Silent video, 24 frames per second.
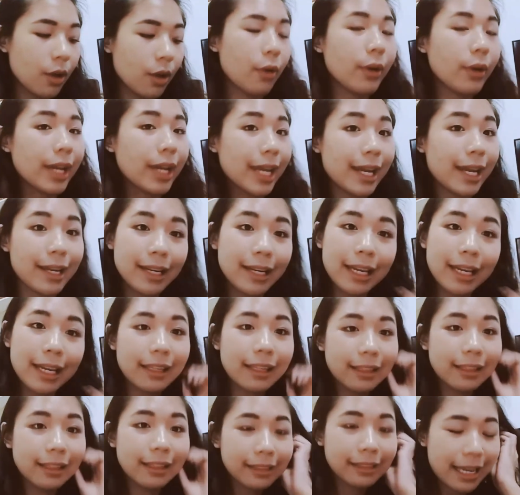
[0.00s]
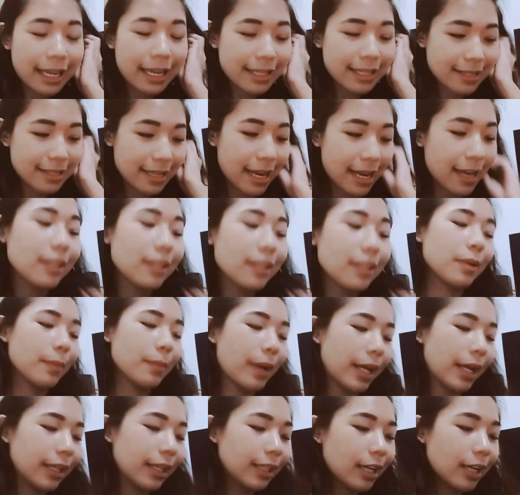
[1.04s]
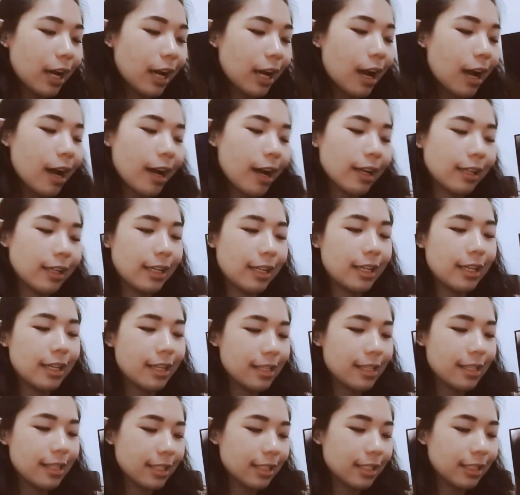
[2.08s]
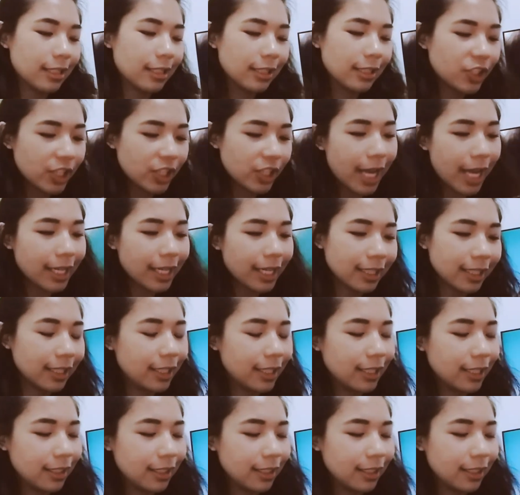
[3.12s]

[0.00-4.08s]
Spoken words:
Okay, and the last item I got is a jacket.